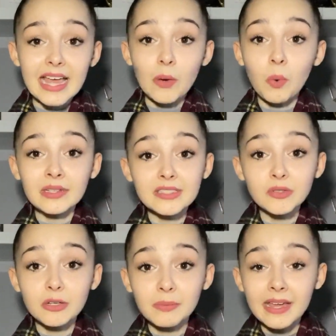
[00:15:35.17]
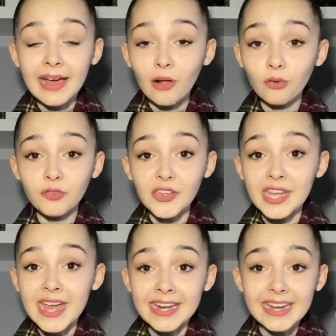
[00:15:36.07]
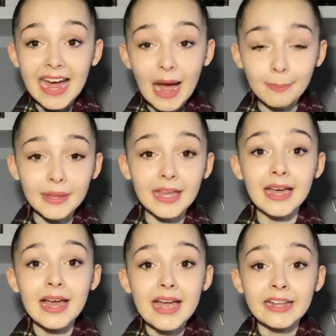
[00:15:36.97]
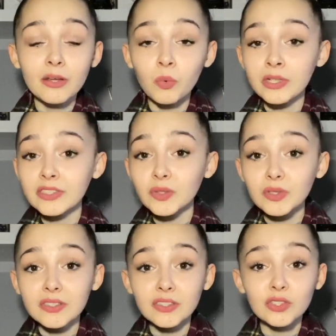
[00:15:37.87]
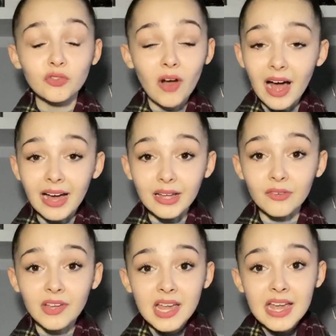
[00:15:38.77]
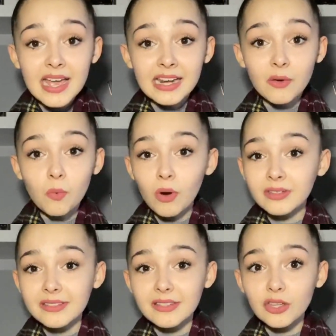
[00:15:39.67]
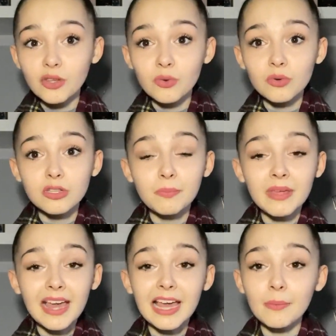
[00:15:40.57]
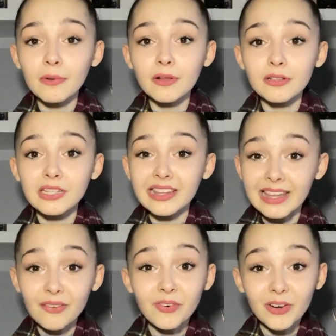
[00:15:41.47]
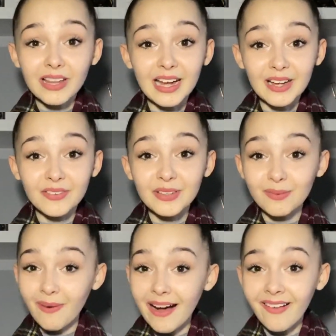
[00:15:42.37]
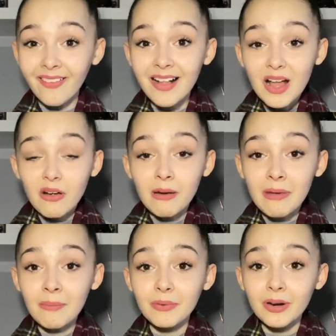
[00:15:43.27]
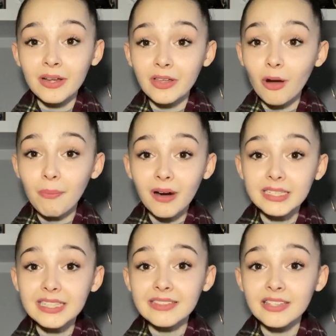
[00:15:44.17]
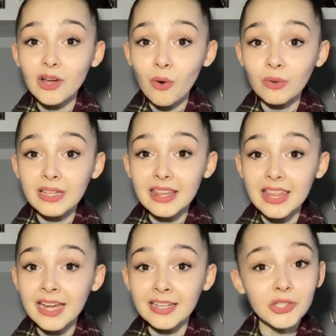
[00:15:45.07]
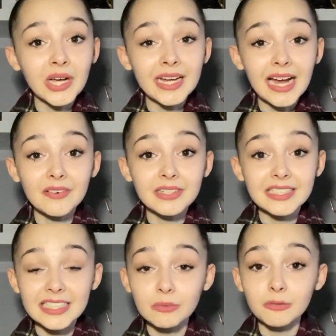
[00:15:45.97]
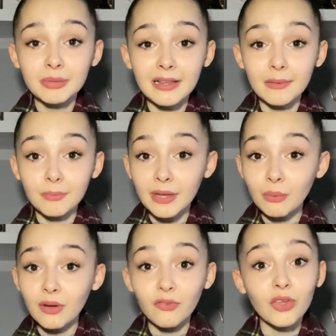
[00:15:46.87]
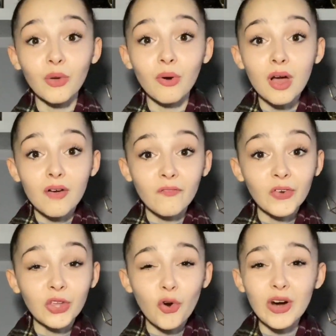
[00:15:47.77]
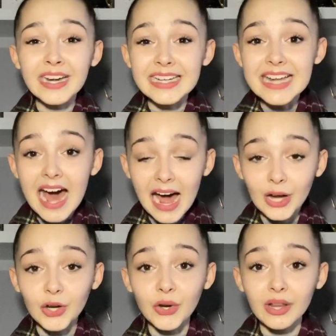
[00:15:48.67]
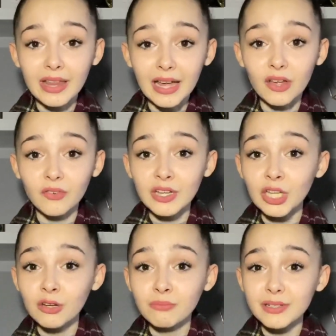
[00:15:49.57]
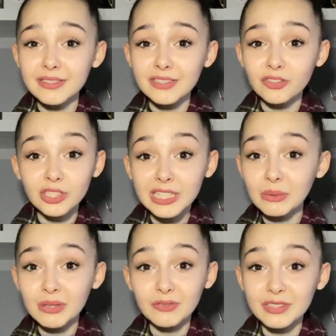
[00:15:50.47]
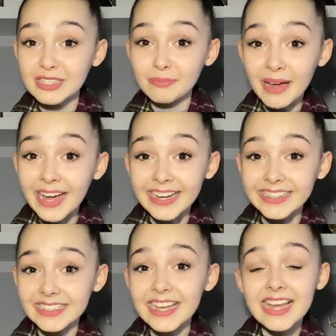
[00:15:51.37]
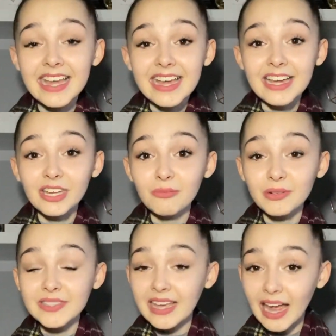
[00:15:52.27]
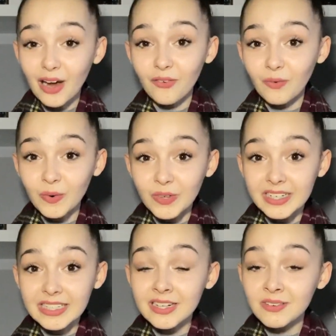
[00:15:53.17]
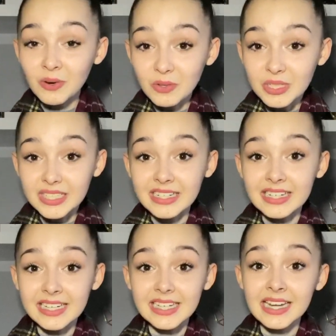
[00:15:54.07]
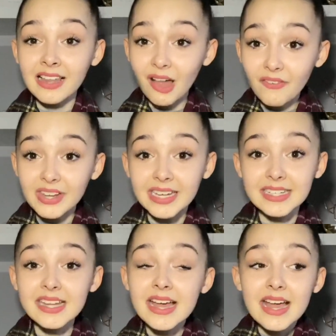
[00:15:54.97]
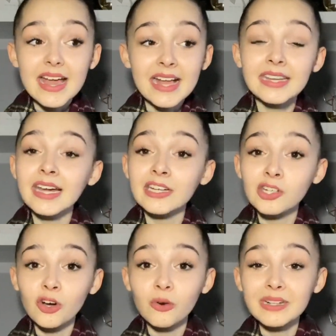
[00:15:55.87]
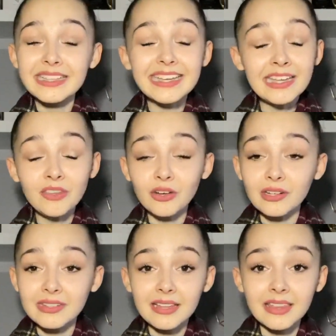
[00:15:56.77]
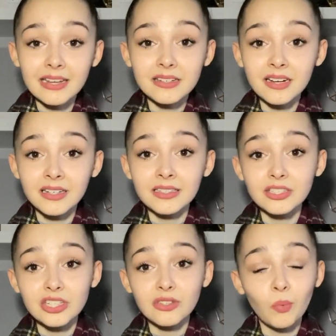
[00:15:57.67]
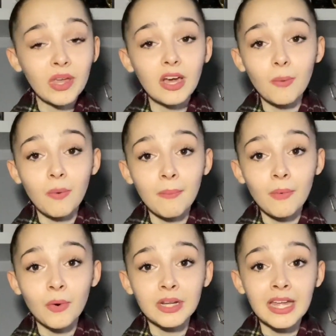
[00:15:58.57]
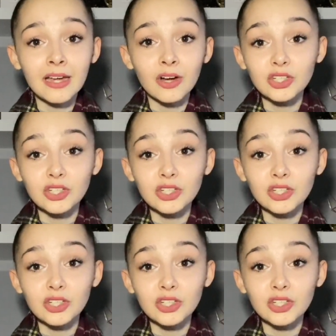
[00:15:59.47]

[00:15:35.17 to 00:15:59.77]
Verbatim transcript: It wants you to be healthy and happy and it wants you to strive and it wants you to be able to live your life as well. Remember, your body is the only thing that you can guarantee will be, with you for your entire life and you must treat it with respect and you must care for it and nourish it and love it. And I know it's easier said than done to just wake up one morning or